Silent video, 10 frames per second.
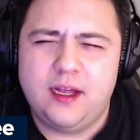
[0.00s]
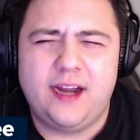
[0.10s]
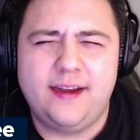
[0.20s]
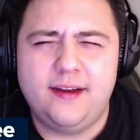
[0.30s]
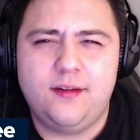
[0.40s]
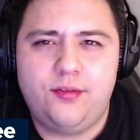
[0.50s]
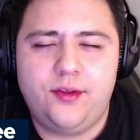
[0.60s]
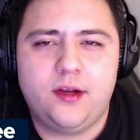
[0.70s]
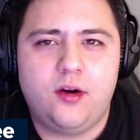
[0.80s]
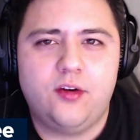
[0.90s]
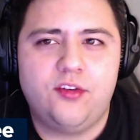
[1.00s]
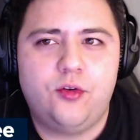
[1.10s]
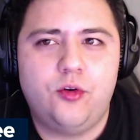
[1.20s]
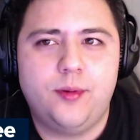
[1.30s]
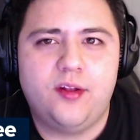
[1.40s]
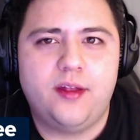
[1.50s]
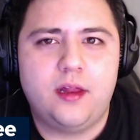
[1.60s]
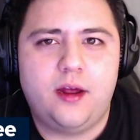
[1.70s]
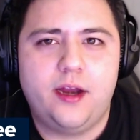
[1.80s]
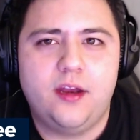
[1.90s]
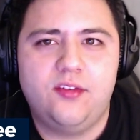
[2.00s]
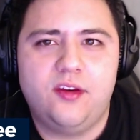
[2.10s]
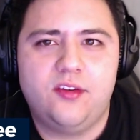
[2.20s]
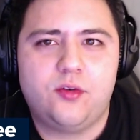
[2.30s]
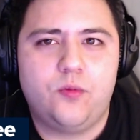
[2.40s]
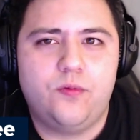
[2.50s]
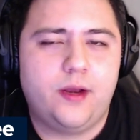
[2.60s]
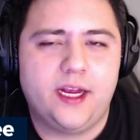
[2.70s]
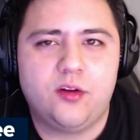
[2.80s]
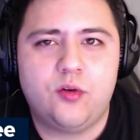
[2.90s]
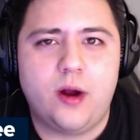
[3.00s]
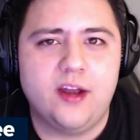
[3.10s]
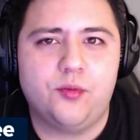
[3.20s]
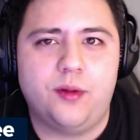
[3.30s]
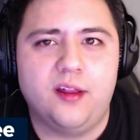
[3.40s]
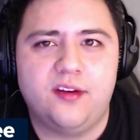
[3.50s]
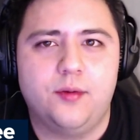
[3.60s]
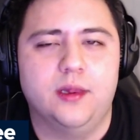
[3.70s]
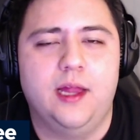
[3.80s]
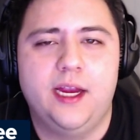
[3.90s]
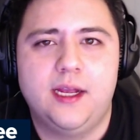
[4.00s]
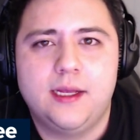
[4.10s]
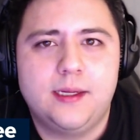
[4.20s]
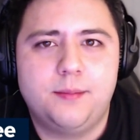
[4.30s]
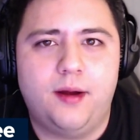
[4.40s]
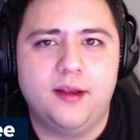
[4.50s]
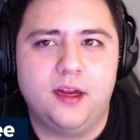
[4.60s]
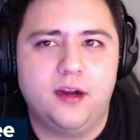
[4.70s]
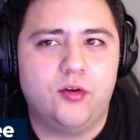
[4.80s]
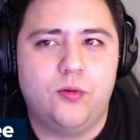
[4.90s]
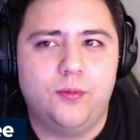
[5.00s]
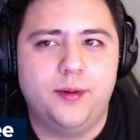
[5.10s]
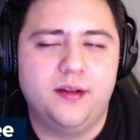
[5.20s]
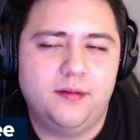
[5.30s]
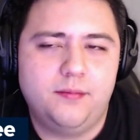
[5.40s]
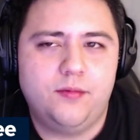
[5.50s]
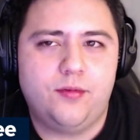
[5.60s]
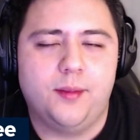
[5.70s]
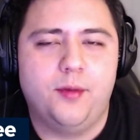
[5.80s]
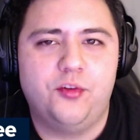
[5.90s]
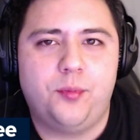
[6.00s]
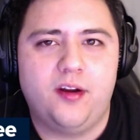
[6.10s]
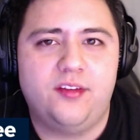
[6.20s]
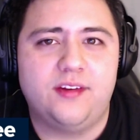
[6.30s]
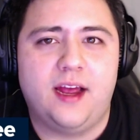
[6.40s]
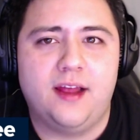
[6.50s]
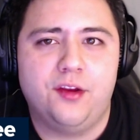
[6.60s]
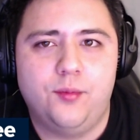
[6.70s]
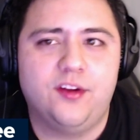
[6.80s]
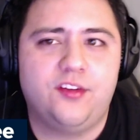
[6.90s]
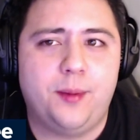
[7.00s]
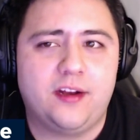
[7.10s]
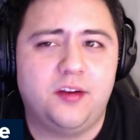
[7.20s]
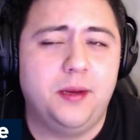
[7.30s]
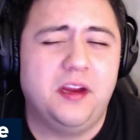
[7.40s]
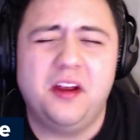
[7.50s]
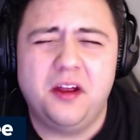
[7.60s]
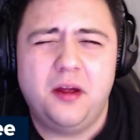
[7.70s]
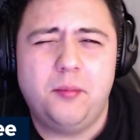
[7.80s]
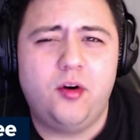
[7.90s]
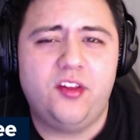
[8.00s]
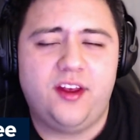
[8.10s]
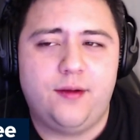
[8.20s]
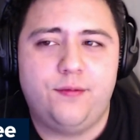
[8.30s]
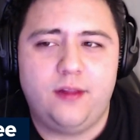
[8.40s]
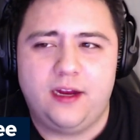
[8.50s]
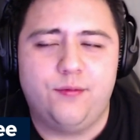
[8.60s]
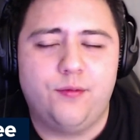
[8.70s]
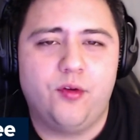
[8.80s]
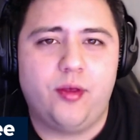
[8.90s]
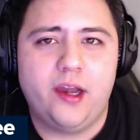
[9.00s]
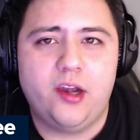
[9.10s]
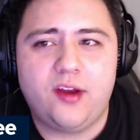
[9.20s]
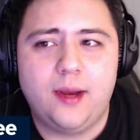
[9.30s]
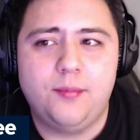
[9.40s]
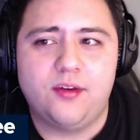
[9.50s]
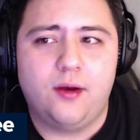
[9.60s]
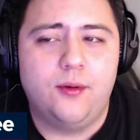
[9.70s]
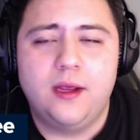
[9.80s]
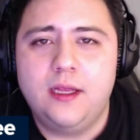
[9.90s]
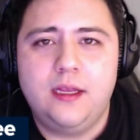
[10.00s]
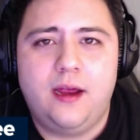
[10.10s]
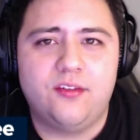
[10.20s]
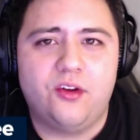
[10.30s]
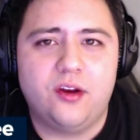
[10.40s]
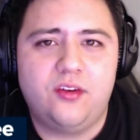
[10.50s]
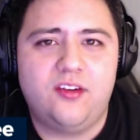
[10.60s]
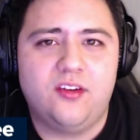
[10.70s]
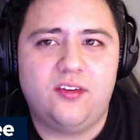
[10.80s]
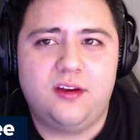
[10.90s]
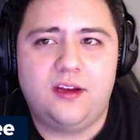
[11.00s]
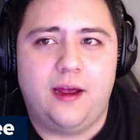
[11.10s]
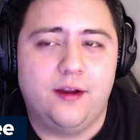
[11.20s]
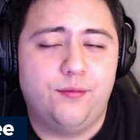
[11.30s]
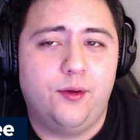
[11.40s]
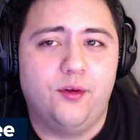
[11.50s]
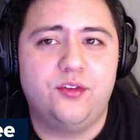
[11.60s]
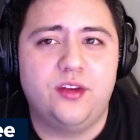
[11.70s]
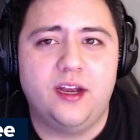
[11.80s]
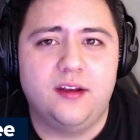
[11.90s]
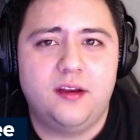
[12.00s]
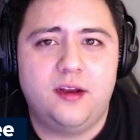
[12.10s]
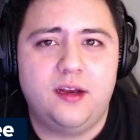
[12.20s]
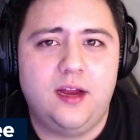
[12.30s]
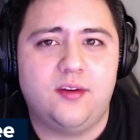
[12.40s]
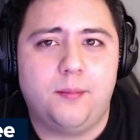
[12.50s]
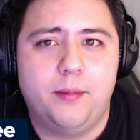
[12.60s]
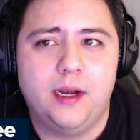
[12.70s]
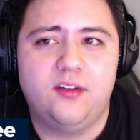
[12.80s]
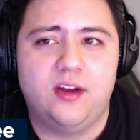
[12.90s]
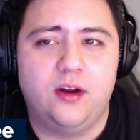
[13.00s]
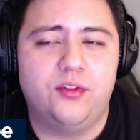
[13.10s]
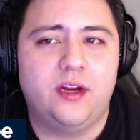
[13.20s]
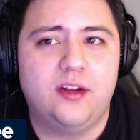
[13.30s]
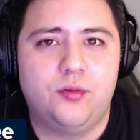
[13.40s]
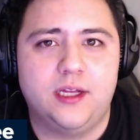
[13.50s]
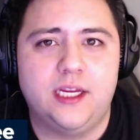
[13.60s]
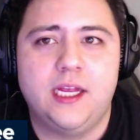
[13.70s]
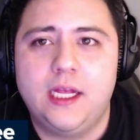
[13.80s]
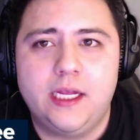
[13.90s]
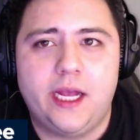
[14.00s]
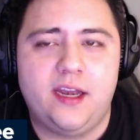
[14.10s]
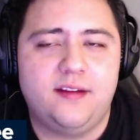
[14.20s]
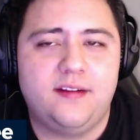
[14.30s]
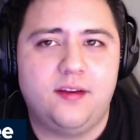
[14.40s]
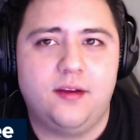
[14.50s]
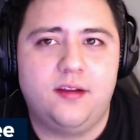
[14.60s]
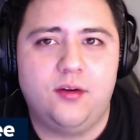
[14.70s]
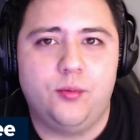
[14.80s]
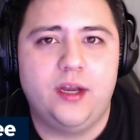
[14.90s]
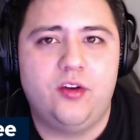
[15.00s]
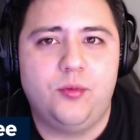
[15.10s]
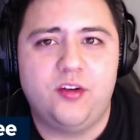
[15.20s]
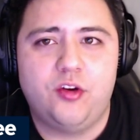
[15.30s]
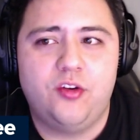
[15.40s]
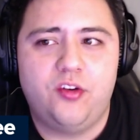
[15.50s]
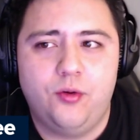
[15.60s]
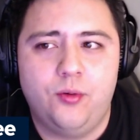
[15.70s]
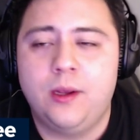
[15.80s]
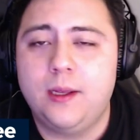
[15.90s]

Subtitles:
I didn't think Carson Kuhlman on that line is fitting in quite as well as I would like, but, you know, Kuhlman, for the most part, is the guy that you would expect to be more like a fourth line type, so as long as he just kind of fills in and eats up minutes, I don't think it's really anything to read too much into.